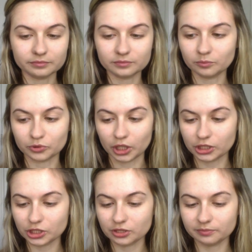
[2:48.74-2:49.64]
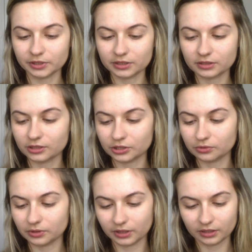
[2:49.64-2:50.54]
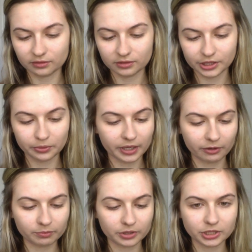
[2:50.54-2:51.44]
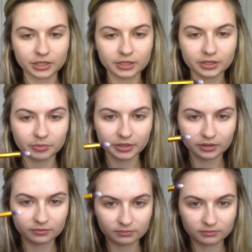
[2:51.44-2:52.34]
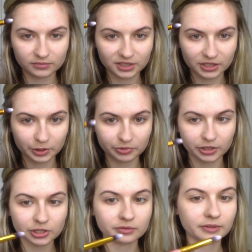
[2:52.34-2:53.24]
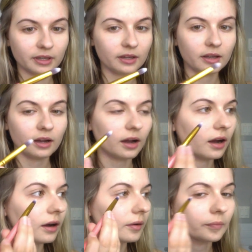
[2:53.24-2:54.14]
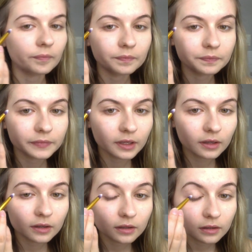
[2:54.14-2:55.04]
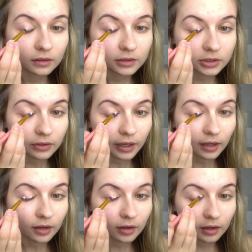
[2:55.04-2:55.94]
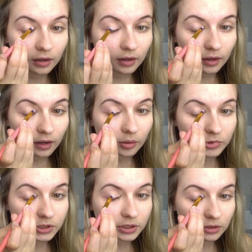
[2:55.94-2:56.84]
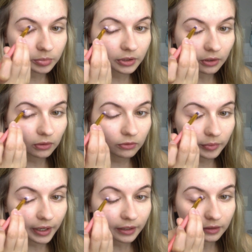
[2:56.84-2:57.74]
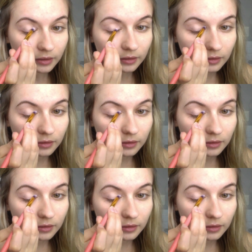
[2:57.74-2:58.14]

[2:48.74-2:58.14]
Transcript: brush. It doesn't really say what kind of brush it is, but it's this brush. So yeah, I'm just going to put it all over my eyelid.